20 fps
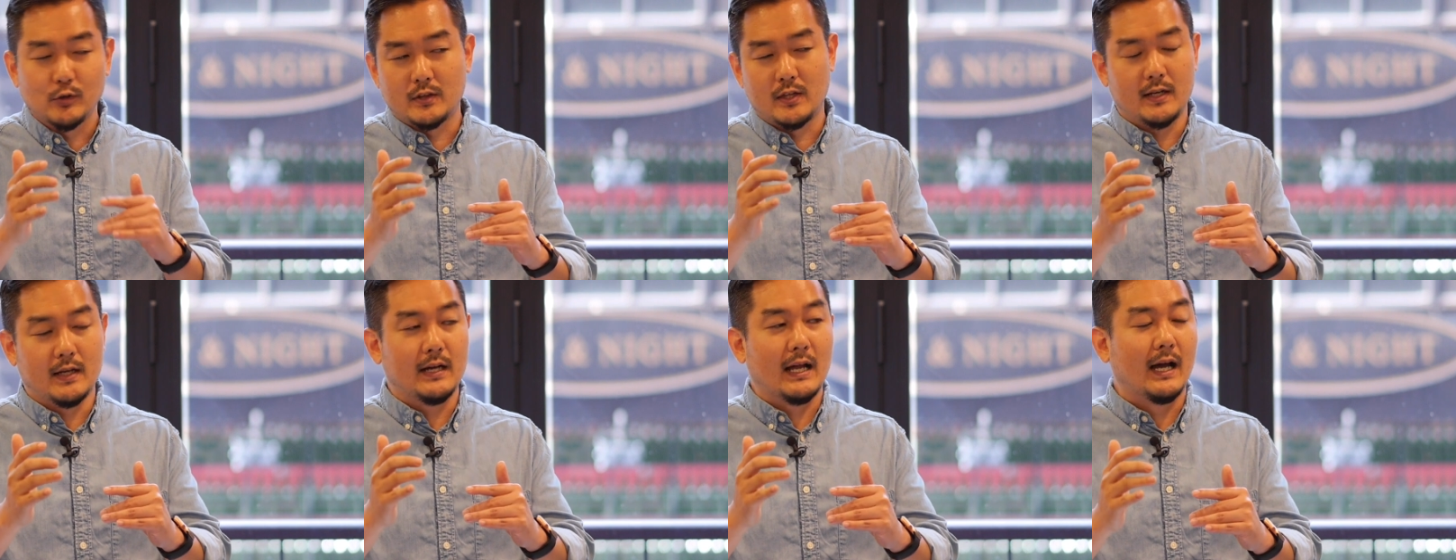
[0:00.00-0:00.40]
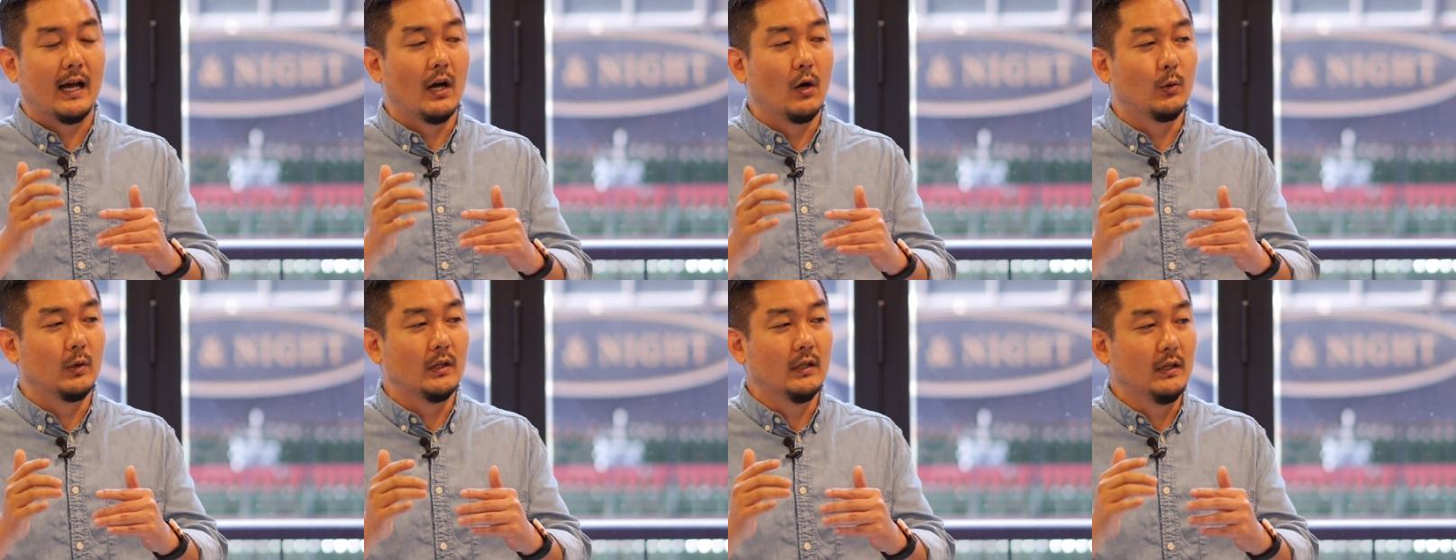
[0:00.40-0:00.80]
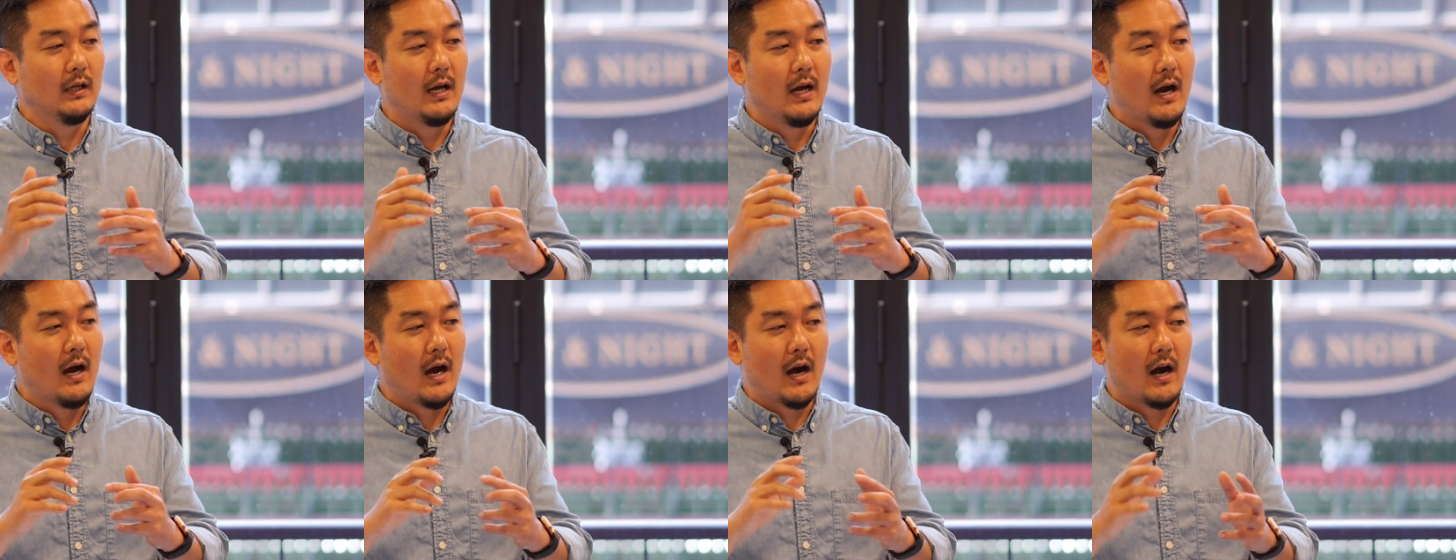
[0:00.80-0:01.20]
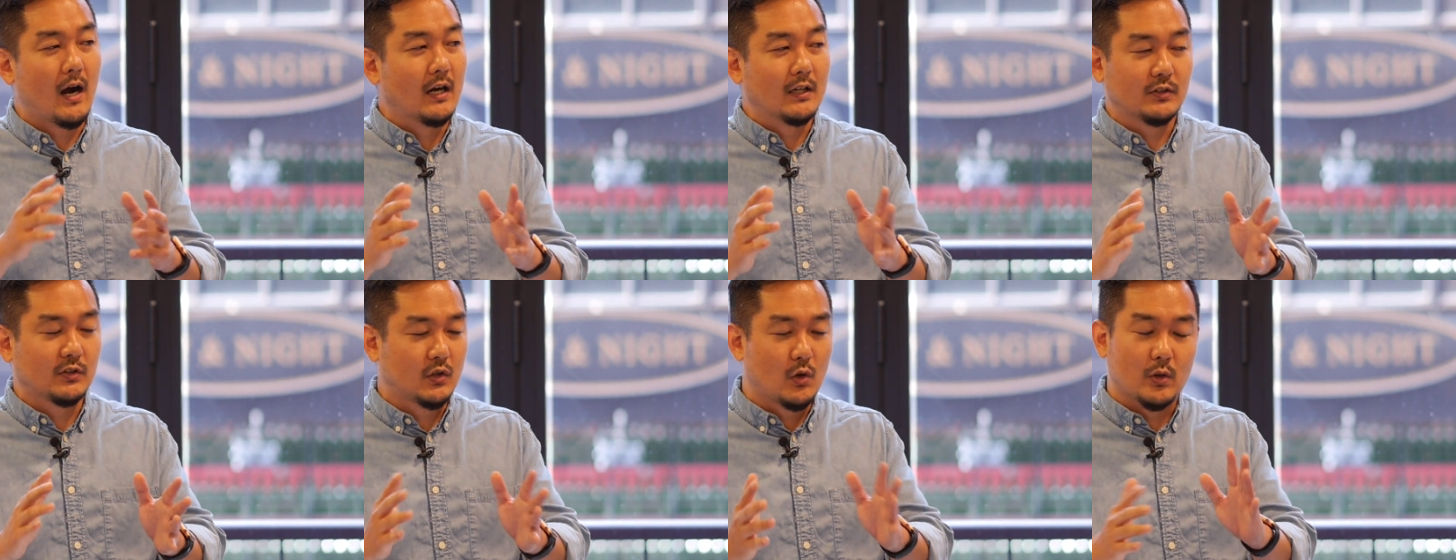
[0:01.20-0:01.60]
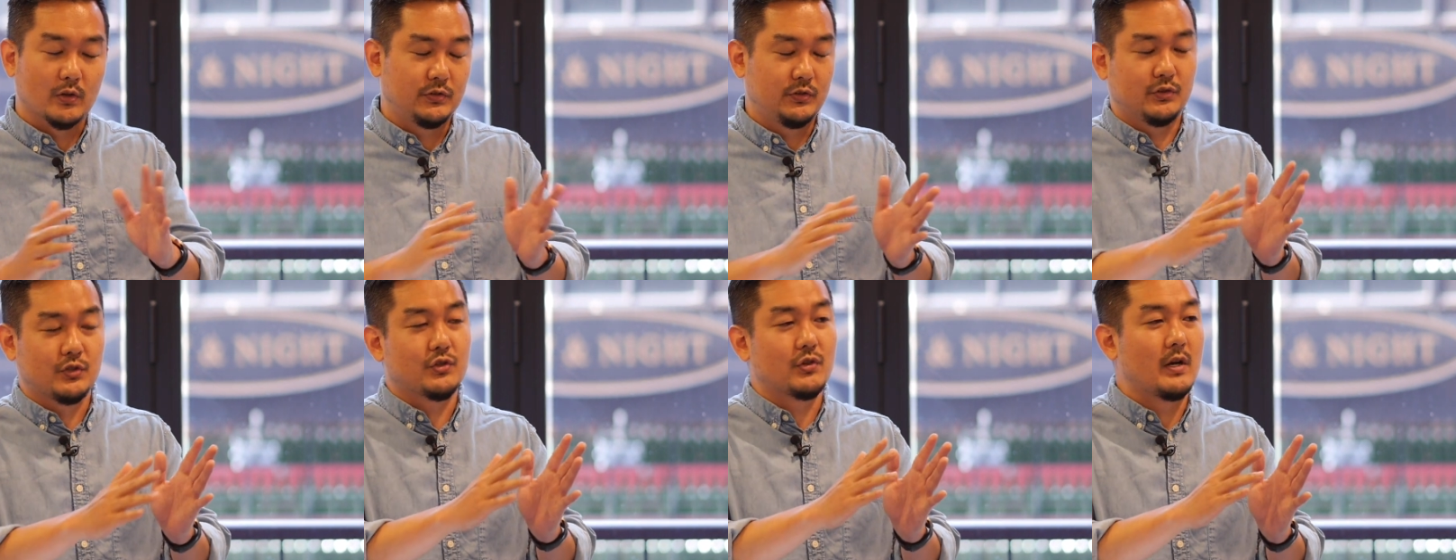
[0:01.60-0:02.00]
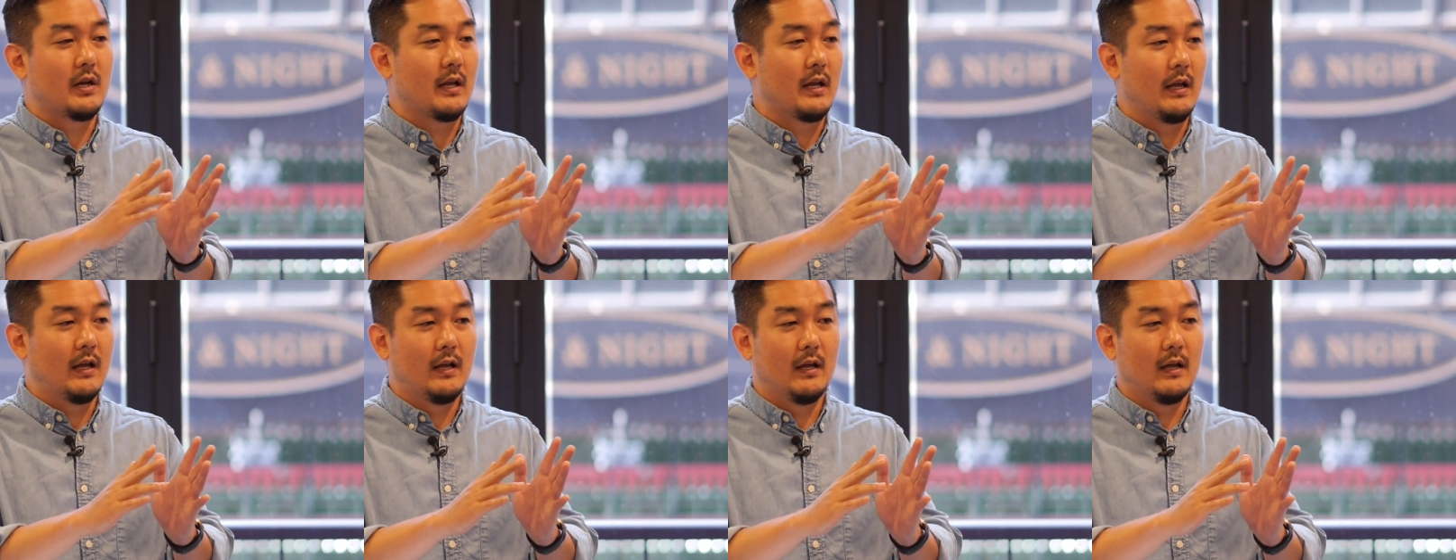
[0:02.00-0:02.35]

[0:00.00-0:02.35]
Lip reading: within an hour, our hearts go astray.